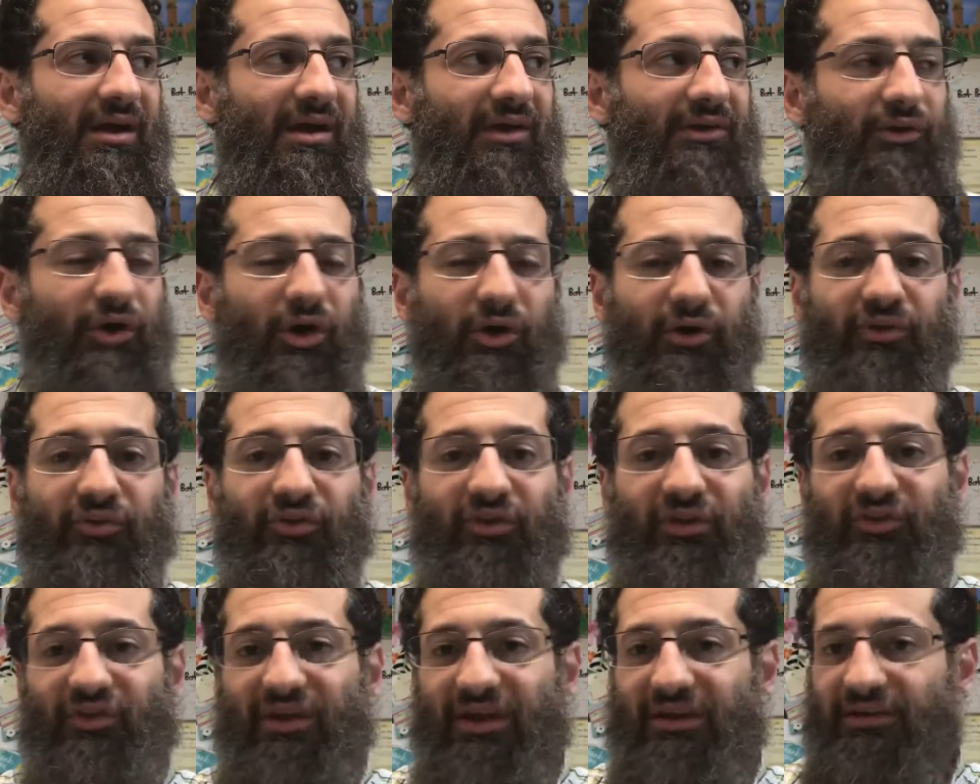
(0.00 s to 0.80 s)
Notice
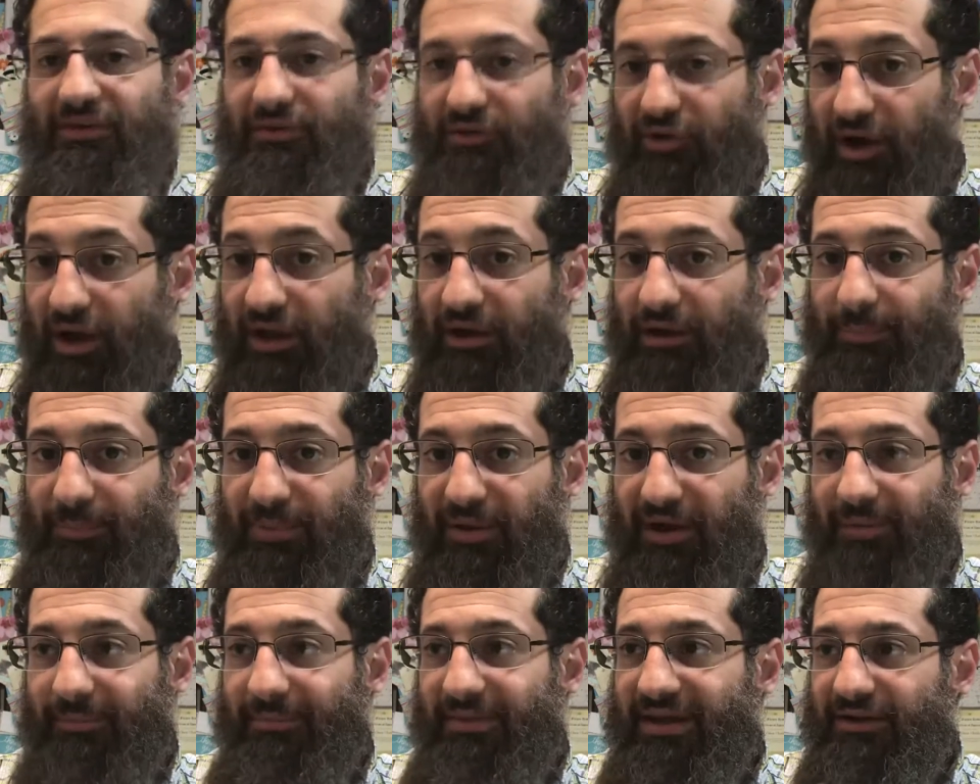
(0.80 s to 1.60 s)
he said, call
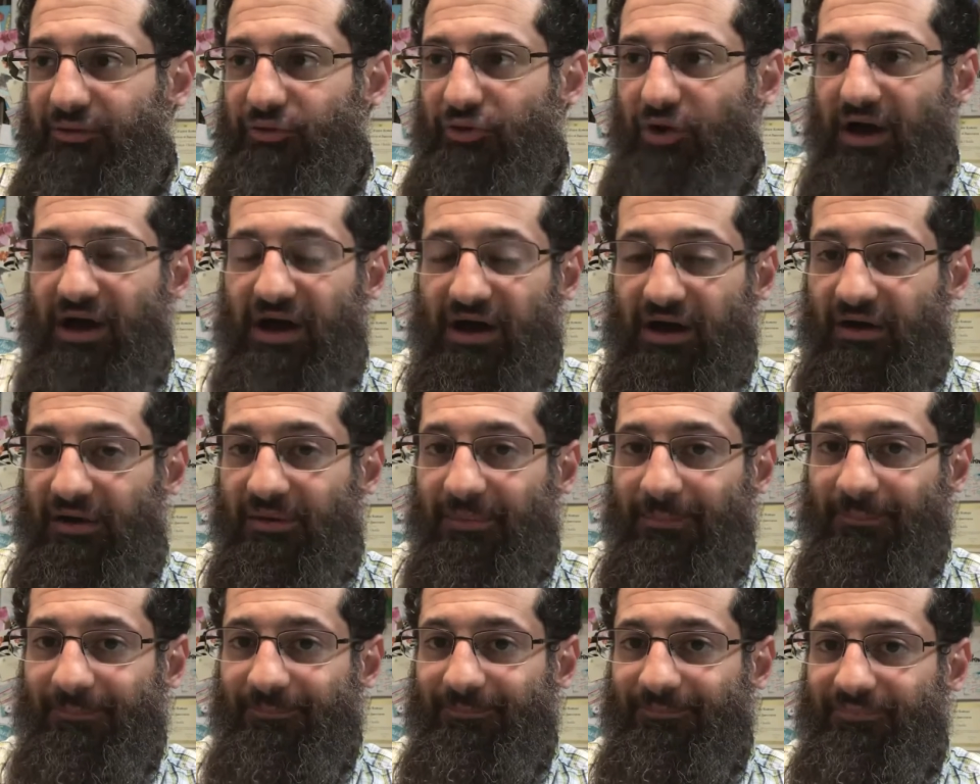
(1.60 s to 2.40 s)
upon, make dua
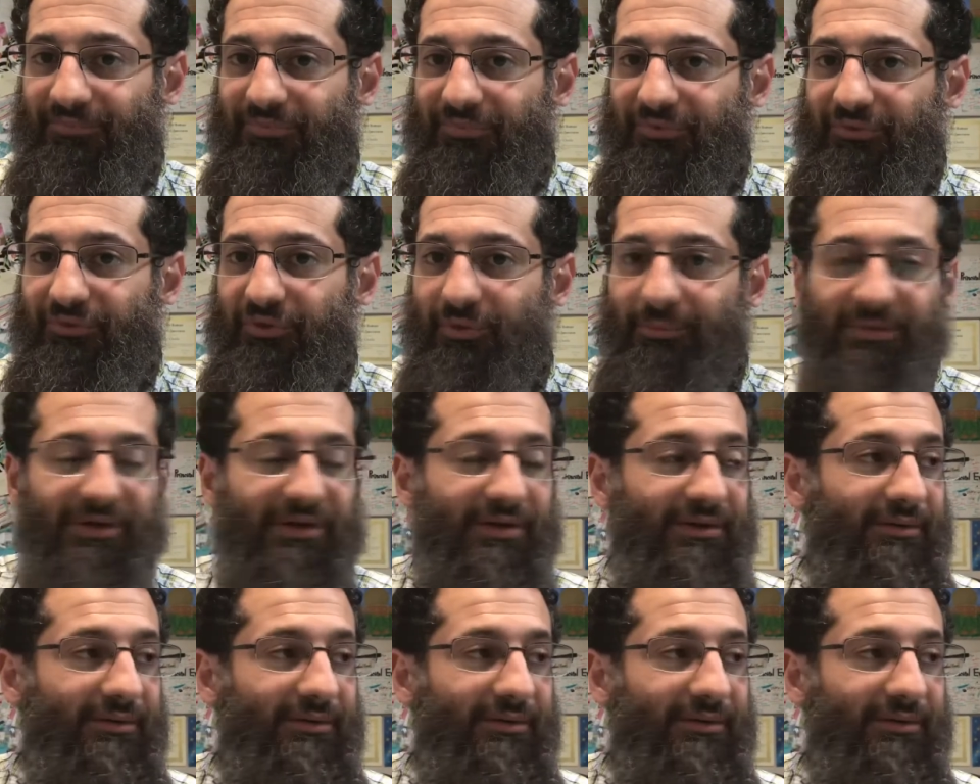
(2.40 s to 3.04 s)
to me.